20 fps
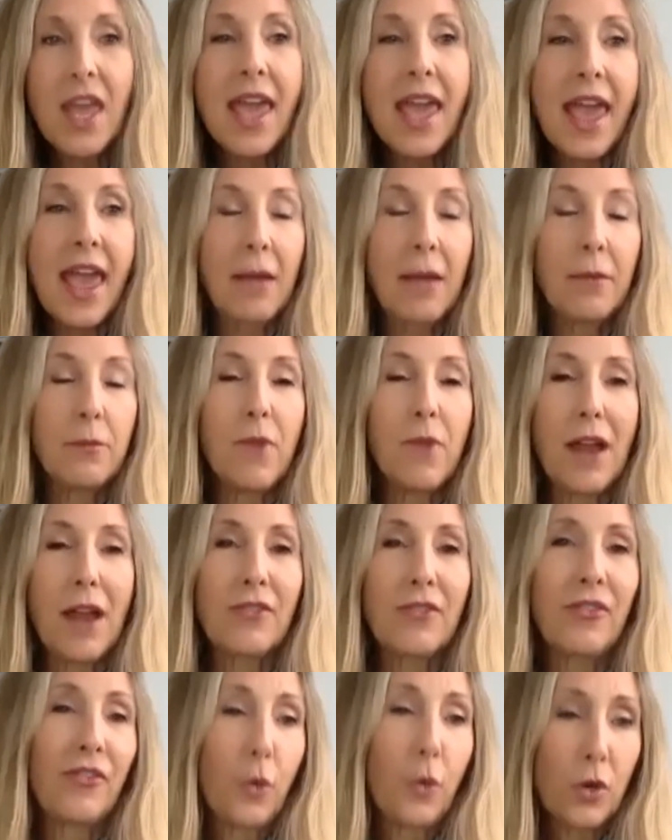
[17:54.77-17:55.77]

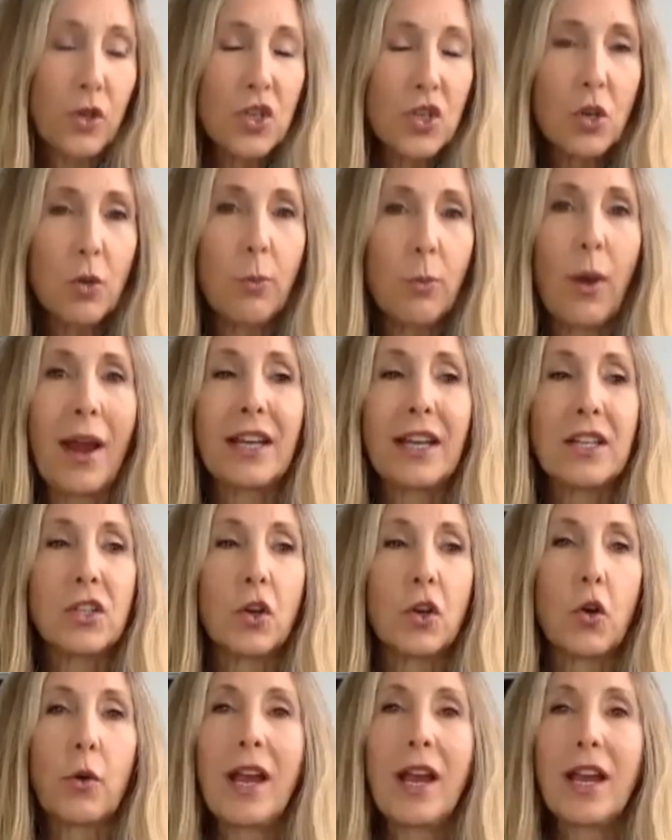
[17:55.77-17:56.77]
and force your brain to
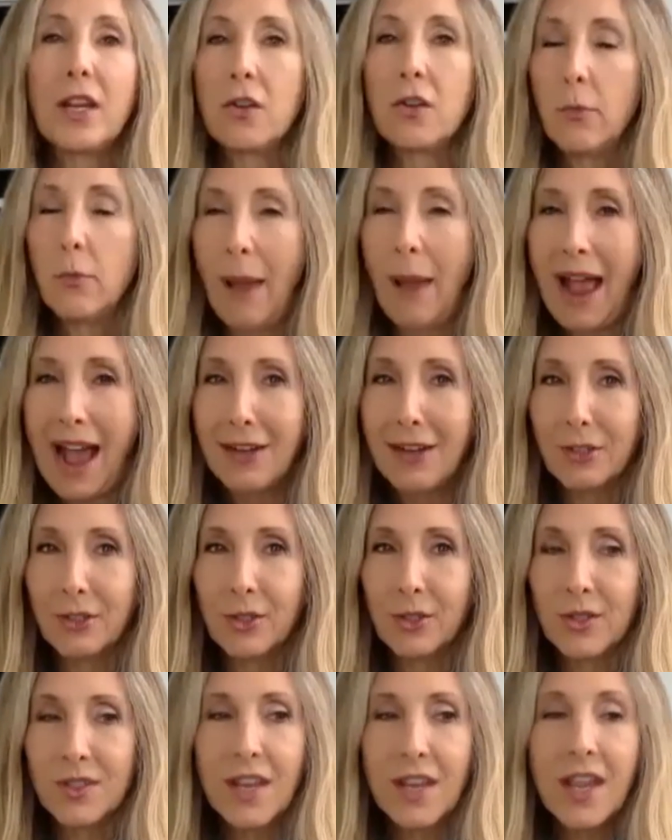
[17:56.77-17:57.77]
create new
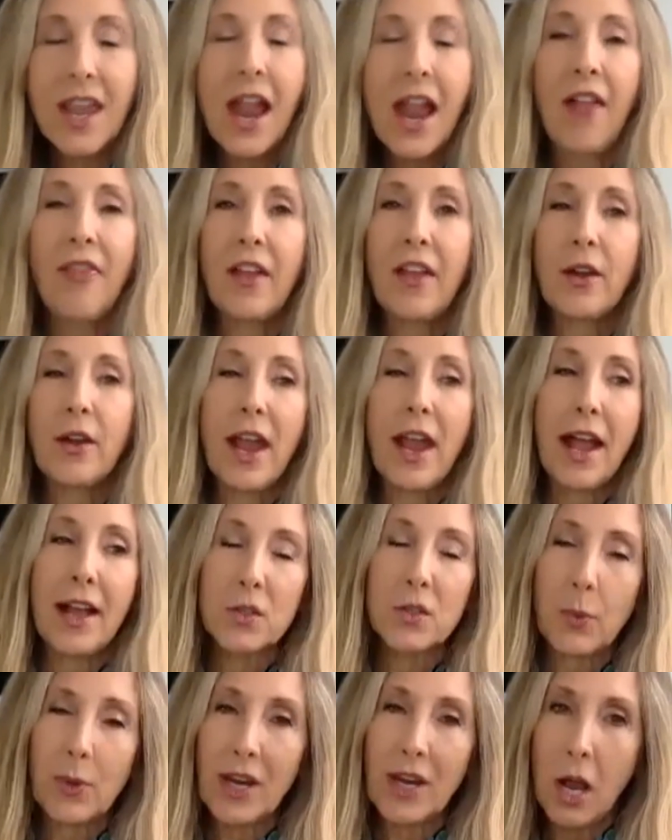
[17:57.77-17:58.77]
patterns. And then
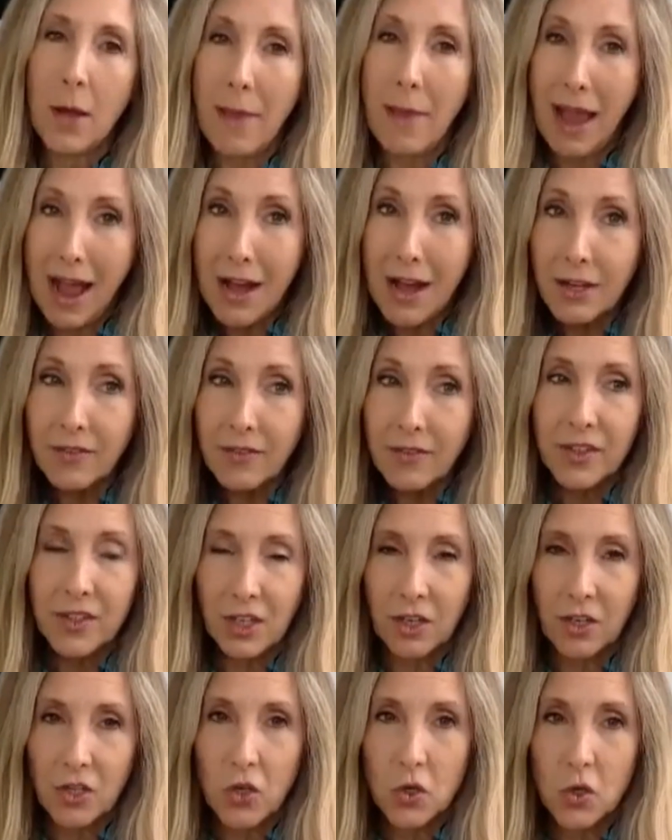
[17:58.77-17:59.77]
as we come out of this
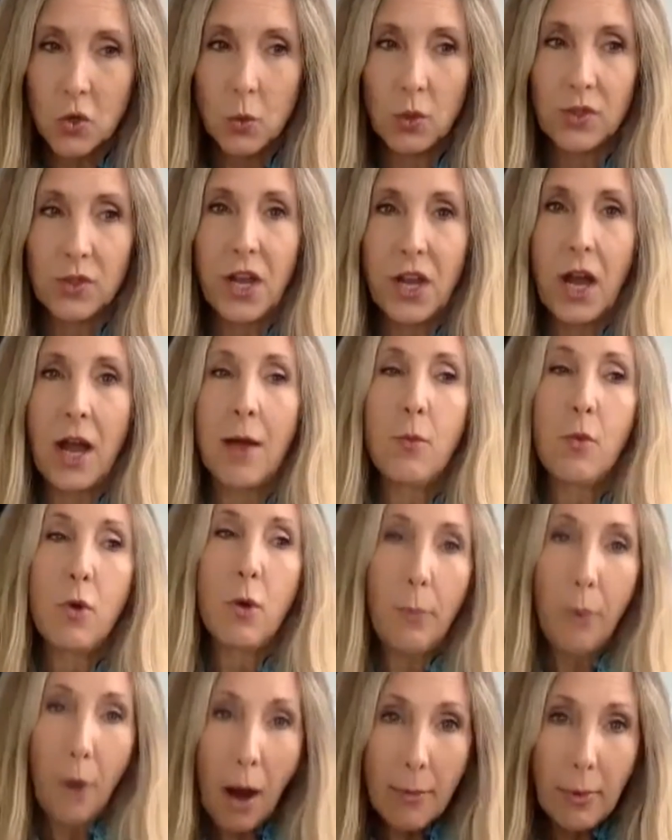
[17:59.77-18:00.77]
unusual time,
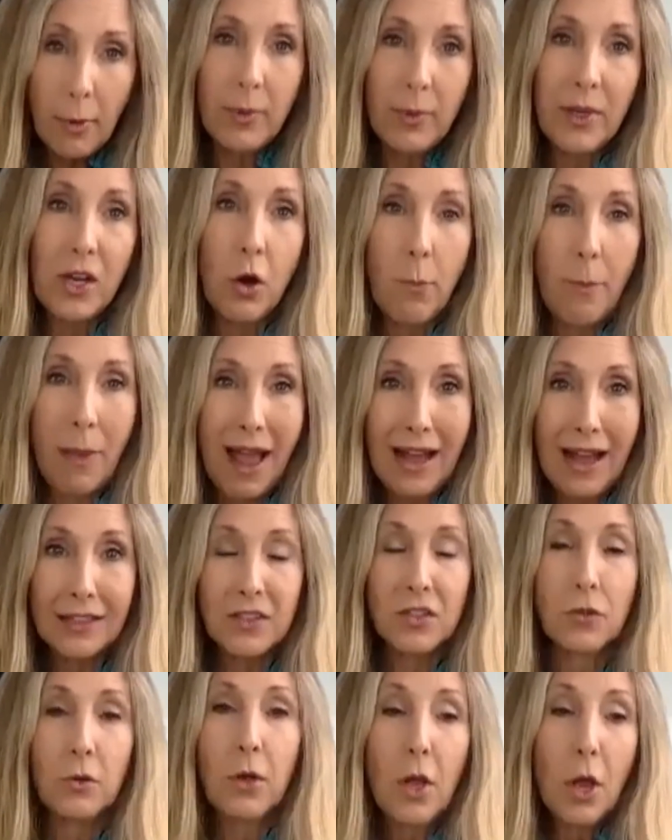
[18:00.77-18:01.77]
we'll probably go back
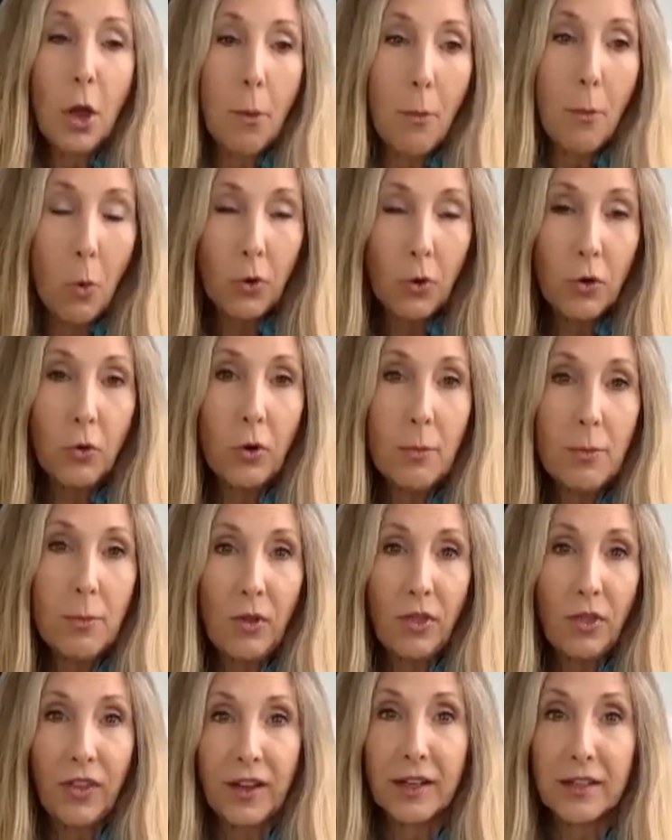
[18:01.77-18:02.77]
to more
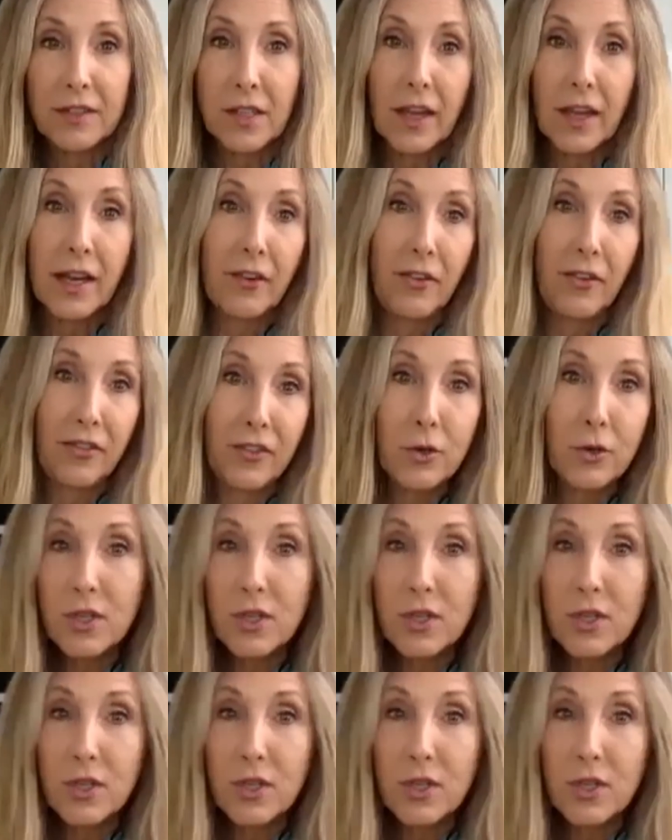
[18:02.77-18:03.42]
normal things, like a few